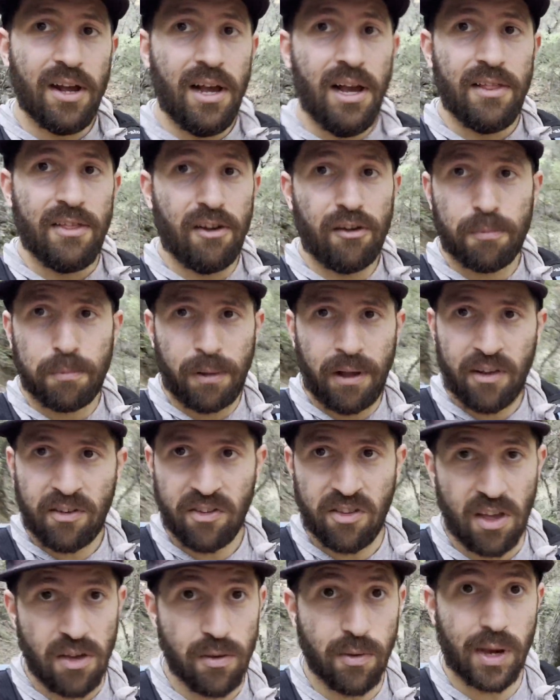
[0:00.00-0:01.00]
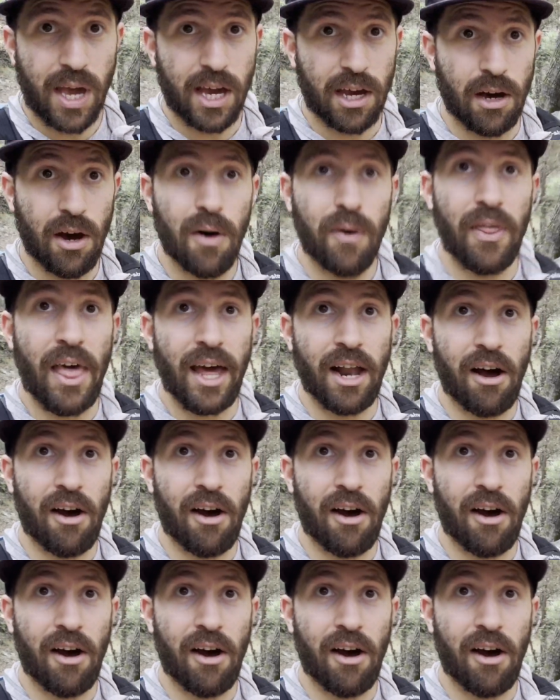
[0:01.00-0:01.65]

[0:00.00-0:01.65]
there's places that you can go that